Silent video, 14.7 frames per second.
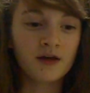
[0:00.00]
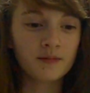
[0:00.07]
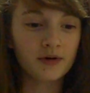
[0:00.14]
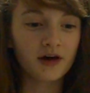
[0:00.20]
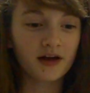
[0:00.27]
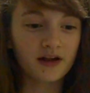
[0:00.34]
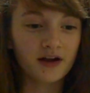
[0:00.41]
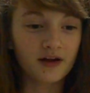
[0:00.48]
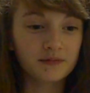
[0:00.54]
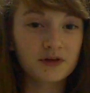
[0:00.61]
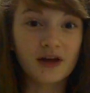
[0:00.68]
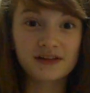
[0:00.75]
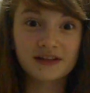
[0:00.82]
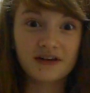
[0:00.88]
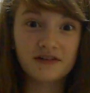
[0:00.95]
but you
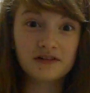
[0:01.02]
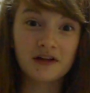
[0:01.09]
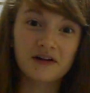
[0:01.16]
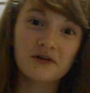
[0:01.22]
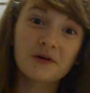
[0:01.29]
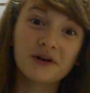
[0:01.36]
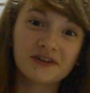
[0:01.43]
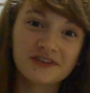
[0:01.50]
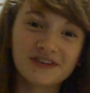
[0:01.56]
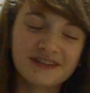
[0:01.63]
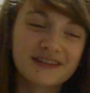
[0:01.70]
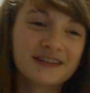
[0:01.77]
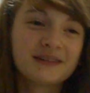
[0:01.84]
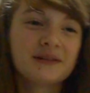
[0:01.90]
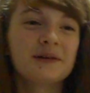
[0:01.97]
guys have a lot of
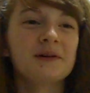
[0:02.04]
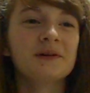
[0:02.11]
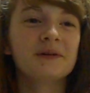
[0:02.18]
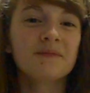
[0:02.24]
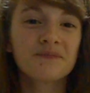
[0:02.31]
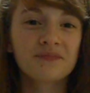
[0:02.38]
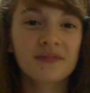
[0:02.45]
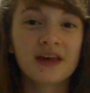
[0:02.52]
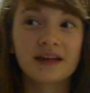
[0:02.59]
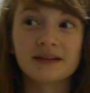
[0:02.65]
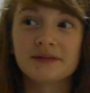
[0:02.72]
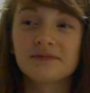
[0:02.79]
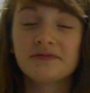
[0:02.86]
questions, so yes,